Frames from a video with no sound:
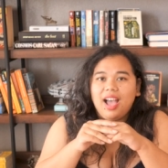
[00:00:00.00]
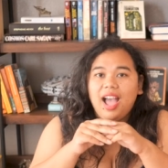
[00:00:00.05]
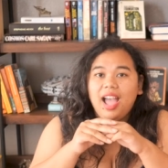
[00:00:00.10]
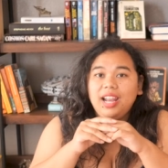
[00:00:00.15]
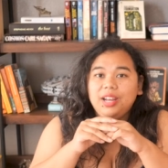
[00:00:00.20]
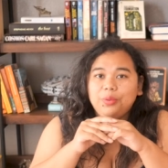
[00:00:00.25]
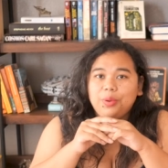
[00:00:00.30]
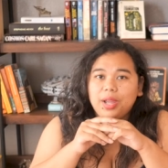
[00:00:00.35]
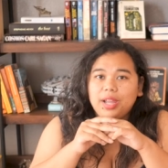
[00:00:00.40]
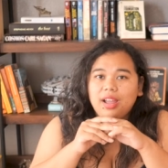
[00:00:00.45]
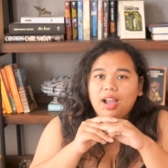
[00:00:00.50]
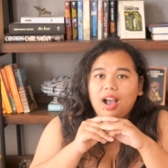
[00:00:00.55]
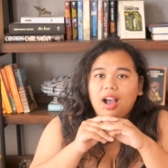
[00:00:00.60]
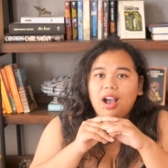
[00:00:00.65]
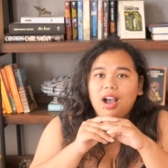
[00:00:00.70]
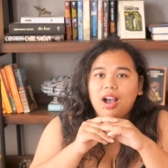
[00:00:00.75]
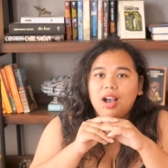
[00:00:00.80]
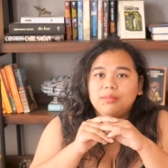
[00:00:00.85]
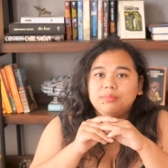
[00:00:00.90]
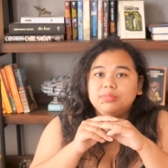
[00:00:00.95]
Anyway,
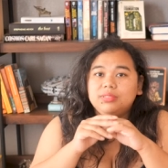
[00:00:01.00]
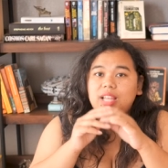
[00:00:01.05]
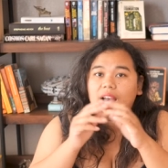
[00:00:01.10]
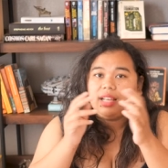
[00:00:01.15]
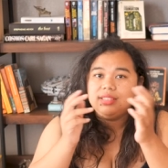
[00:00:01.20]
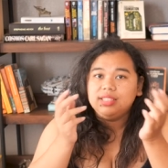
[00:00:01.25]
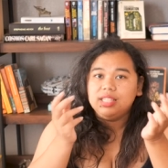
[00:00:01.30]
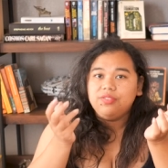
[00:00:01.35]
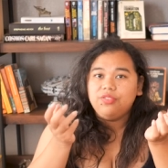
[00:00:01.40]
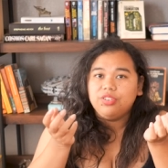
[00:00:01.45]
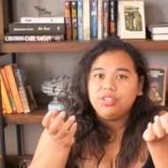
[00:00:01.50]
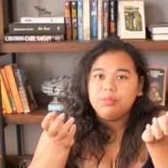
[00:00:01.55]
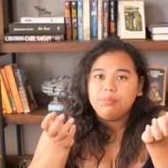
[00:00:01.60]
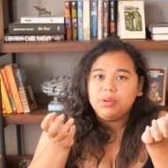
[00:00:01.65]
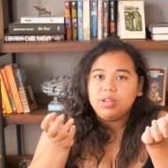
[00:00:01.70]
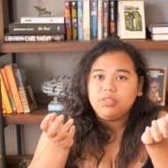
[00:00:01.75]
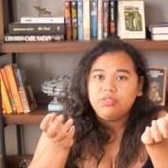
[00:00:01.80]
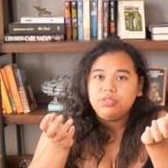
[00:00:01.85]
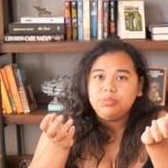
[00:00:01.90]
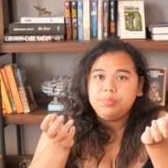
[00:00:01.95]
um, that's it for the
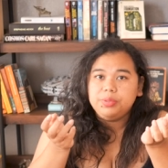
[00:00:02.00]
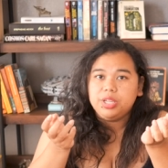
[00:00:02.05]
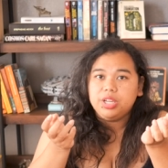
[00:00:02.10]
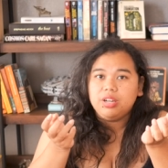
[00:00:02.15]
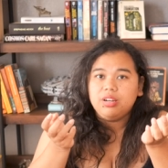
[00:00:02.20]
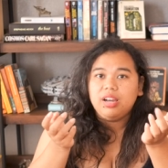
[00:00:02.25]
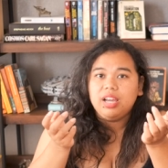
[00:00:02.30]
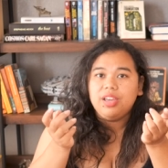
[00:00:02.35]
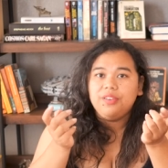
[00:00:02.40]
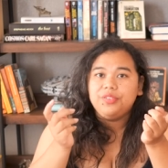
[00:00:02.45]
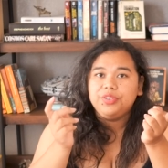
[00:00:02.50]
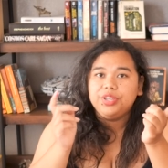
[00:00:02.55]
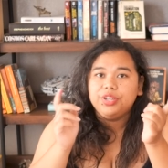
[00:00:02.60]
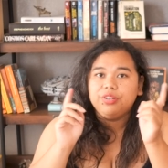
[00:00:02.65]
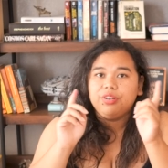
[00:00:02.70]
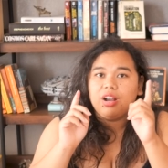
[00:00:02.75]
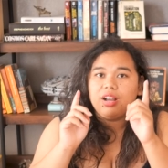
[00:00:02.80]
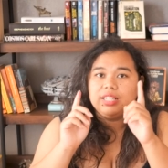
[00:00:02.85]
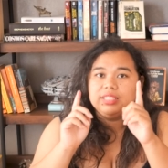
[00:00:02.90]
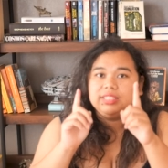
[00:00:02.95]
book review. If
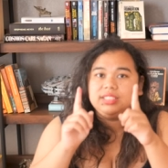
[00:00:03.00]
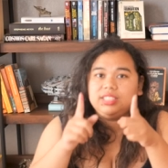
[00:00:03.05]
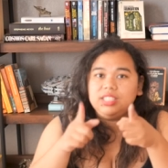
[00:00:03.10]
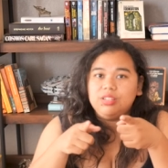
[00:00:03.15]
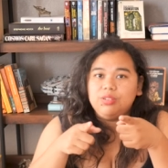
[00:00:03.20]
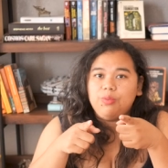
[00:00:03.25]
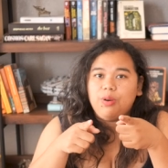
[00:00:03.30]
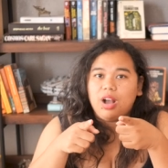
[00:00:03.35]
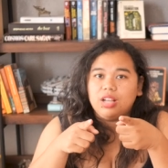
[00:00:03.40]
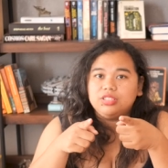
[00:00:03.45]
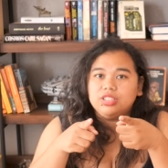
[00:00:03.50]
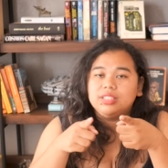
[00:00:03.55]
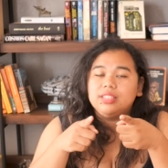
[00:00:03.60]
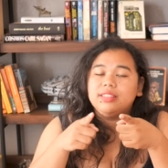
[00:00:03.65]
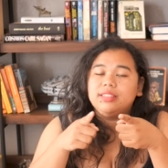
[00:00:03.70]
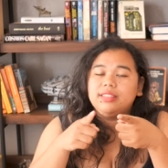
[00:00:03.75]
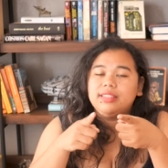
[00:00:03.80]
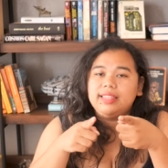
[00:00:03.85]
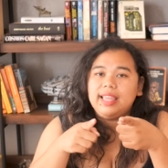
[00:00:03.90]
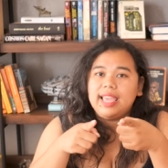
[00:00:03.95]
you are still
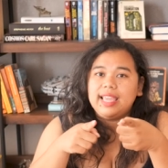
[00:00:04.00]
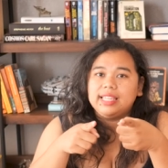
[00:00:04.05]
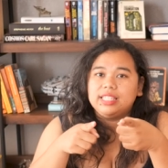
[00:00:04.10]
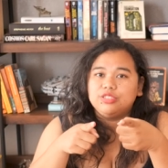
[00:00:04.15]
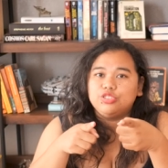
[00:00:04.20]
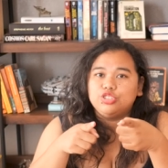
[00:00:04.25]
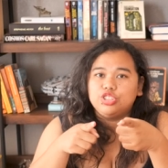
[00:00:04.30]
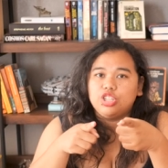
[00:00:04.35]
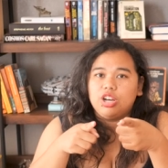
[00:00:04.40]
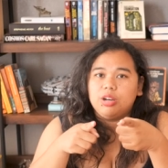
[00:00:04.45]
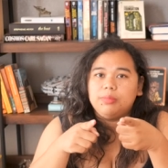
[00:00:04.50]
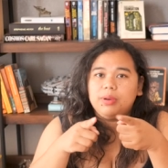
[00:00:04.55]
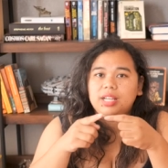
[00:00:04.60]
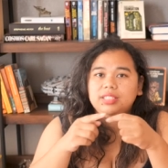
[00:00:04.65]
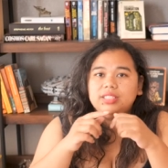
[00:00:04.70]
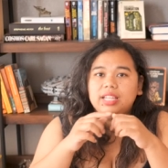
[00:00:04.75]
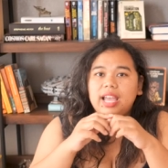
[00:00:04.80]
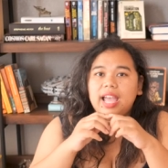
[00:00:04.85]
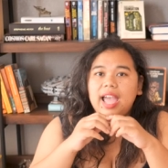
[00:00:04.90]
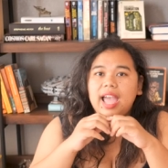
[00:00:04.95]
watching, thank you so
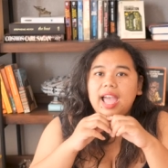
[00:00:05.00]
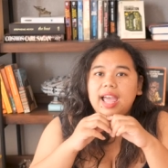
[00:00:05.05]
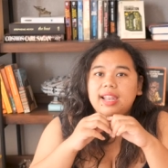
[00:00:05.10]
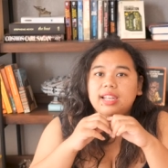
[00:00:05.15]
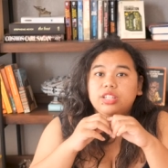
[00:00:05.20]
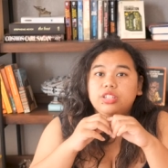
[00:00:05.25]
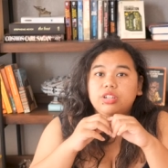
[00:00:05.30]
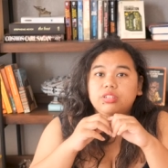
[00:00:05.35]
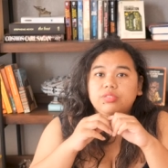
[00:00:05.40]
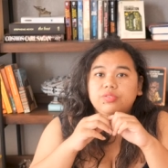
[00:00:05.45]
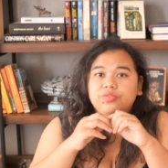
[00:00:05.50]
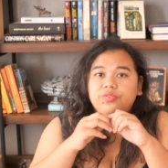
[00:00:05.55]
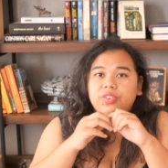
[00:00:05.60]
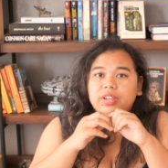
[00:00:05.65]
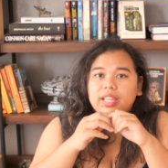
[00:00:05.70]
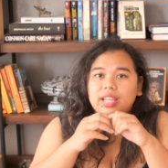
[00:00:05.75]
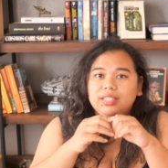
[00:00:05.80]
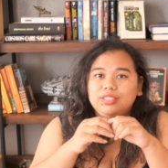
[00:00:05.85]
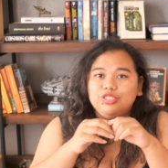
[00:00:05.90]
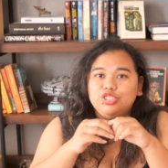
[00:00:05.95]
much. And don't
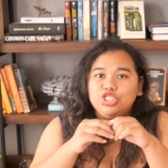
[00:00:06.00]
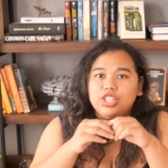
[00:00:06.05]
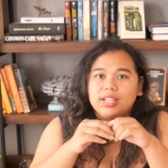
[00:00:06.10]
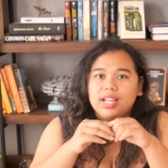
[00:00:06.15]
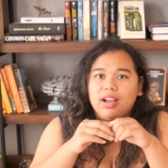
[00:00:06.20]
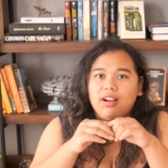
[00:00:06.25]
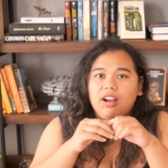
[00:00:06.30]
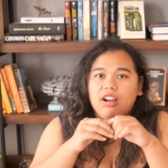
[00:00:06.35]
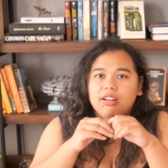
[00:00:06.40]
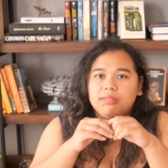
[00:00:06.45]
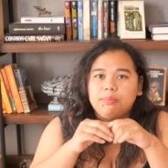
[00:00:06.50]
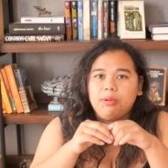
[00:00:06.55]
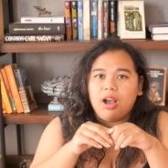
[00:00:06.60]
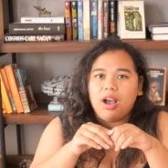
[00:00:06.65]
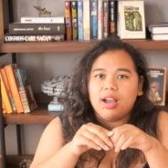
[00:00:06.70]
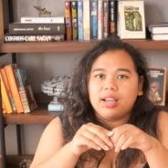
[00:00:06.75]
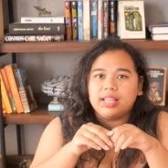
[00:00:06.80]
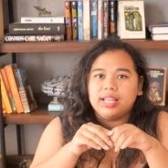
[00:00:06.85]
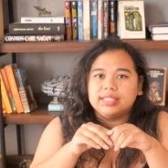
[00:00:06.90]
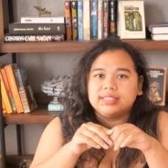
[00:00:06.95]
forget to check out our
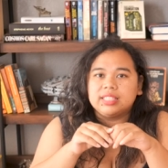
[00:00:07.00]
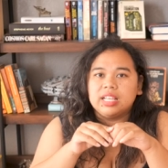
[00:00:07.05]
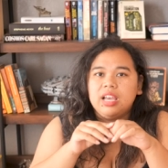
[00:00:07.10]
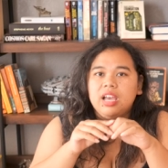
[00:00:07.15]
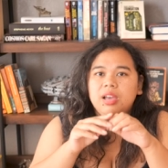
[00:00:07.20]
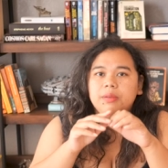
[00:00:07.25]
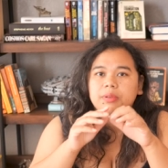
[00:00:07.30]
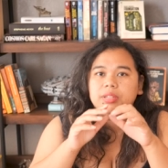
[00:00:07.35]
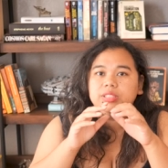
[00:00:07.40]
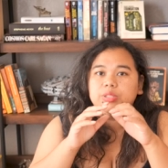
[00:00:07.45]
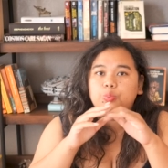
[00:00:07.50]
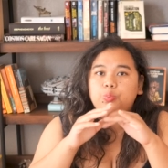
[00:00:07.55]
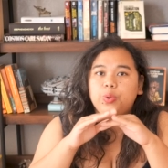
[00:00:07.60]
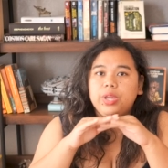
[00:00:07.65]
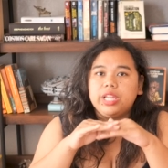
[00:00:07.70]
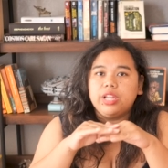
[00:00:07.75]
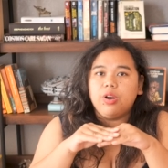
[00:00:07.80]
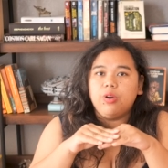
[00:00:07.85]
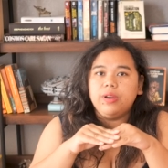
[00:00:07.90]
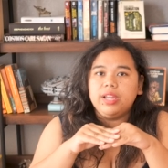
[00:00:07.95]
podcast because
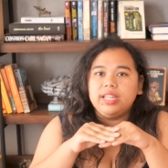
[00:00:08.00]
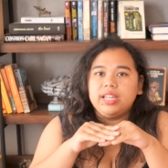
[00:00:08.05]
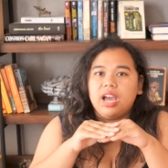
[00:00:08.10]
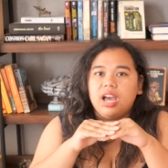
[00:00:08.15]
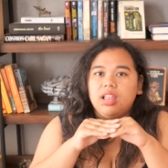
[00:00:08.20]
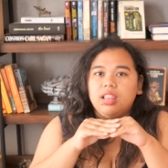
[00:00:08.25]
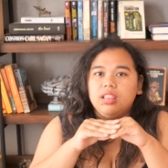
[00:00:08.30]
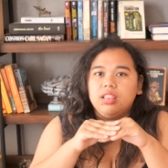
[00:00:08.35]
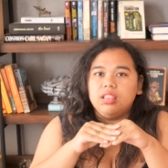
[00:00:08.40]
we go in a